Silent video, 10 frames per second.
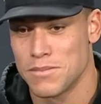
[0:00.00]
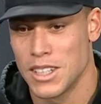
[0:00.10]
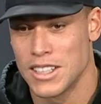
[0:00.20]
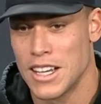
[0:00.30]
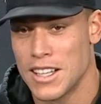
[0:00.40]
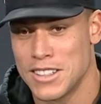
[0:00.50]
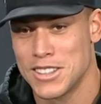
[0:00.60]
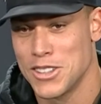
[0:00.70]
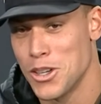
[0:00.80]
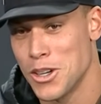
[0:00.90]
acknowledge
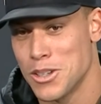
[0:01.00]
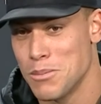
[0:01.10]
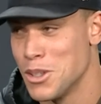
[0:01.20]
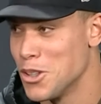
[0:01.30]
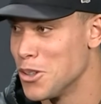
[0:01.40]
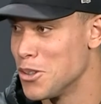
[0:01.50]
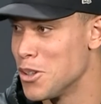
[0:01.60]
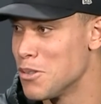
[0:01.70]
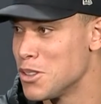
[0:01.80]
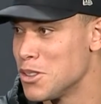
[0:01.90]
that you are going to be a little nervous.